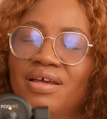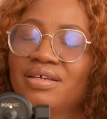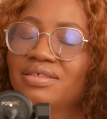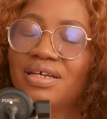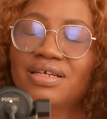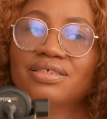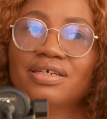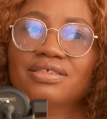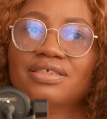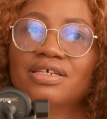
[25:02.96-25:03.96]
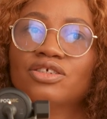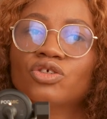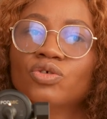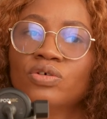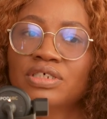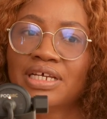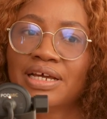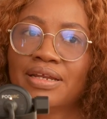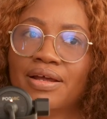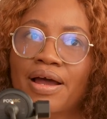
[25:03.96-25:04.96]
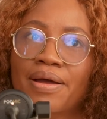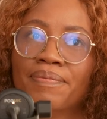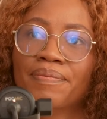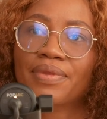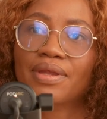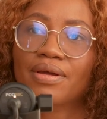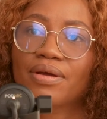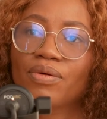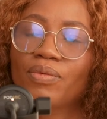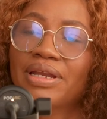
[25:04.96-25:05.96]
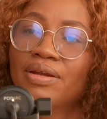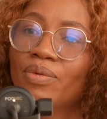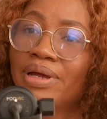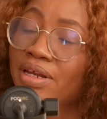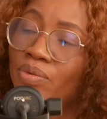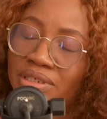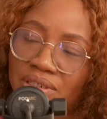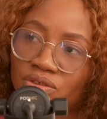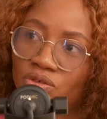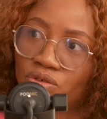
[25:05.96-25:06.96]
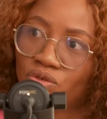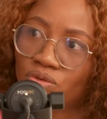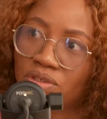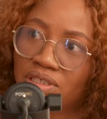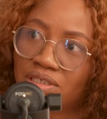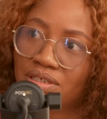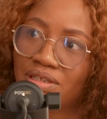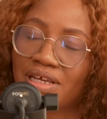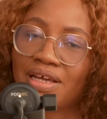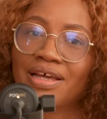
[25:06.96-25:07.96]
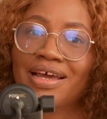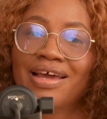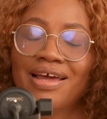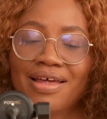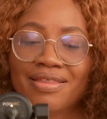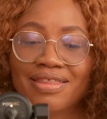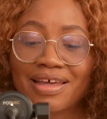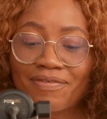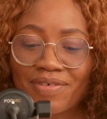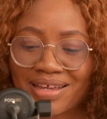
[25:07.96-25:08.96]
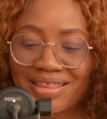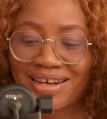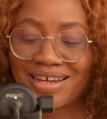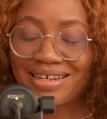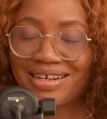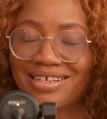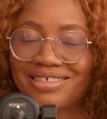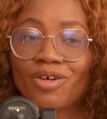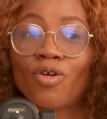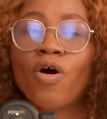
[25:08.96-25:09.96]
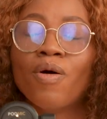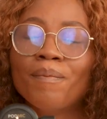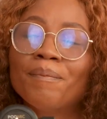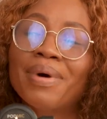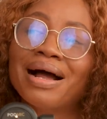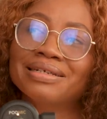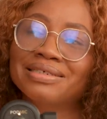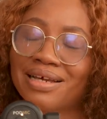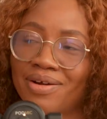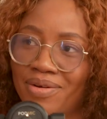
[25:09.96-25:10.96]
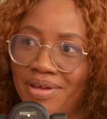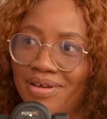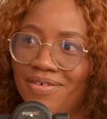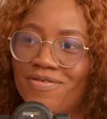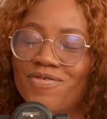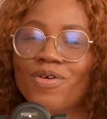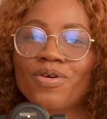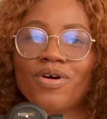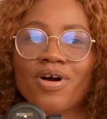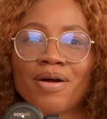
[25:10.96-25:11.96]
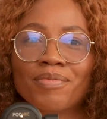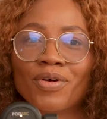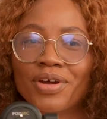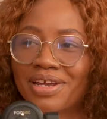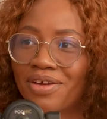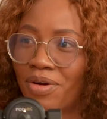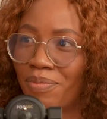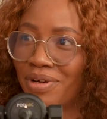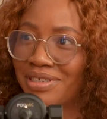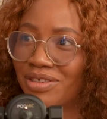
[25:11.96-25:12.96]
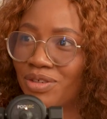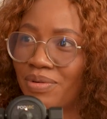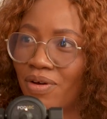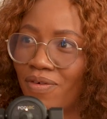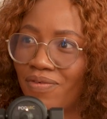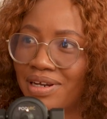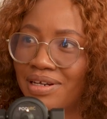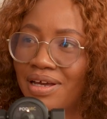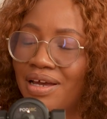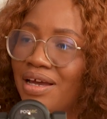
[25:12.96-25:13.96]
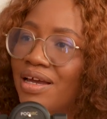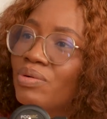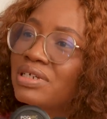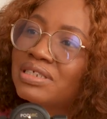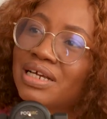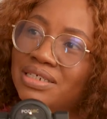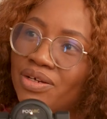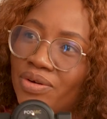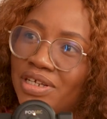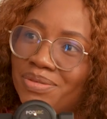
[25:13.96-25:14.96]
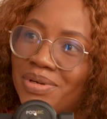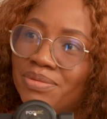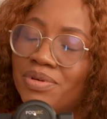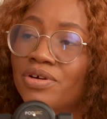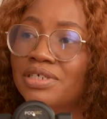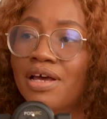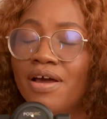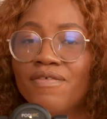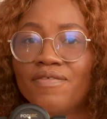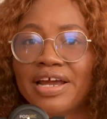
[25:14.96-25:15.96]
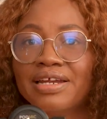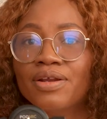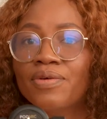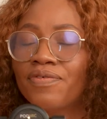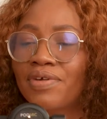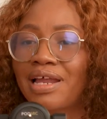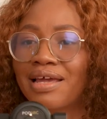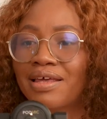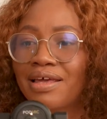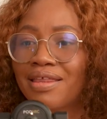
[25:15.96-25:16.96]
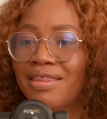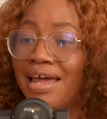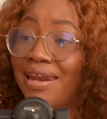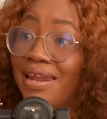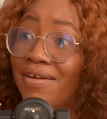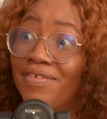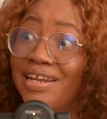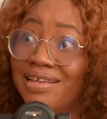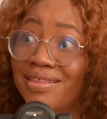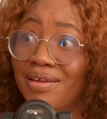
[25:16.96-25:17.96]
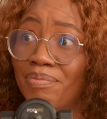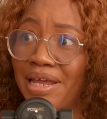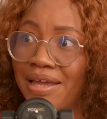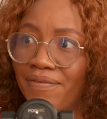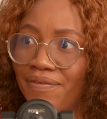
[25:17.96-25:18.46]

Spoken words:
It's so sad. When it was introduced, the fact that it is compulsory for coding and robotics to be offered, it was such a great space because finally we feel like they're leveling the playing